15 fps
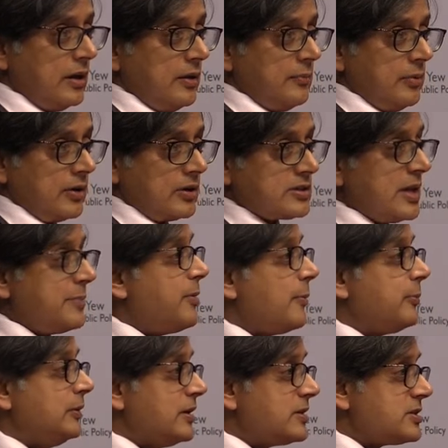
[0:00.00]
because their
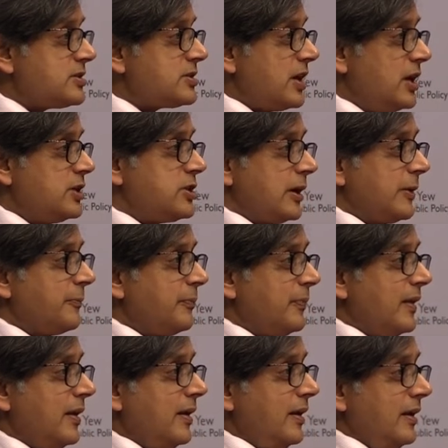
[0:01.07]
population is aging.
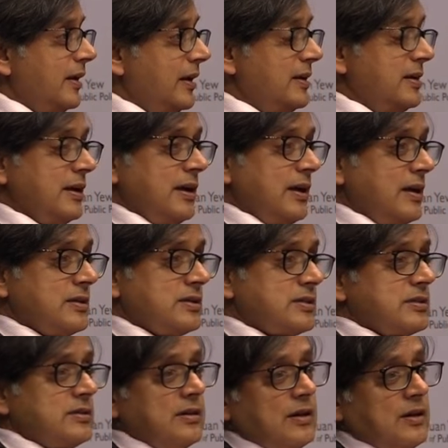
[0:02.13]
India has
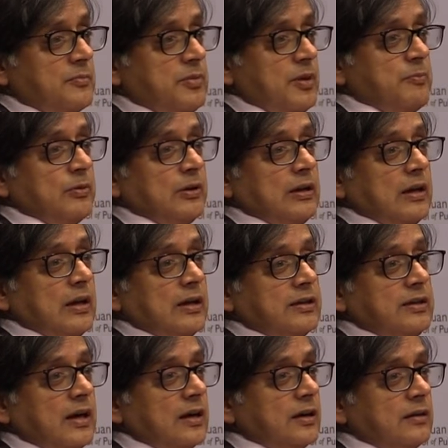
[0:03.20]
people, a
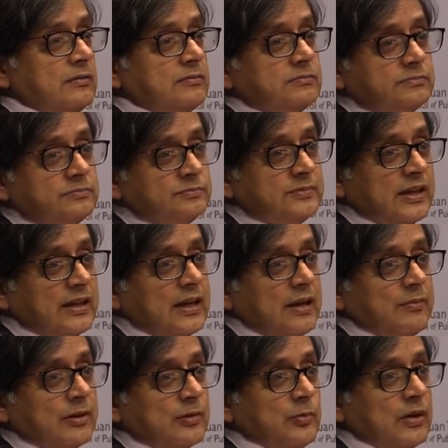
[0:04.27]
young,
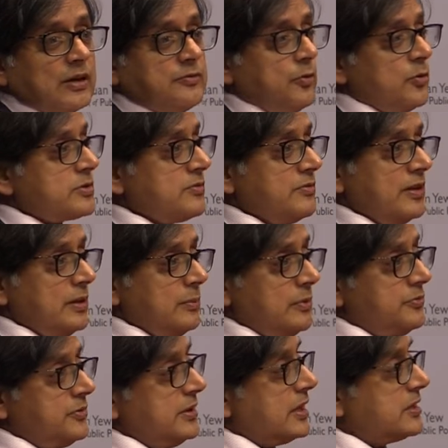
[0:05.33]
dynamic workforce available
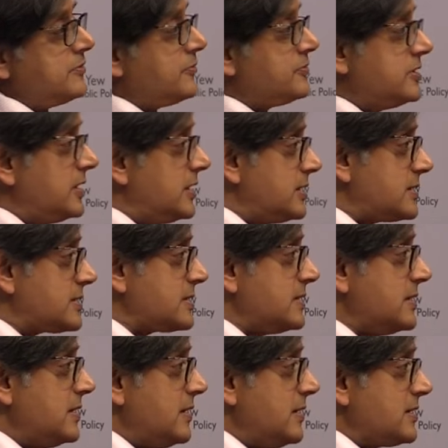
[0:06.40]
for the next fifty years.
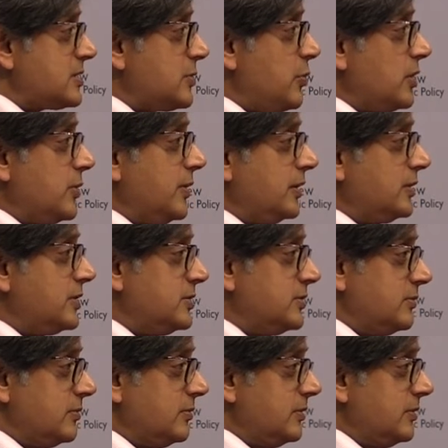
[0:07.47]
So what are we going to do?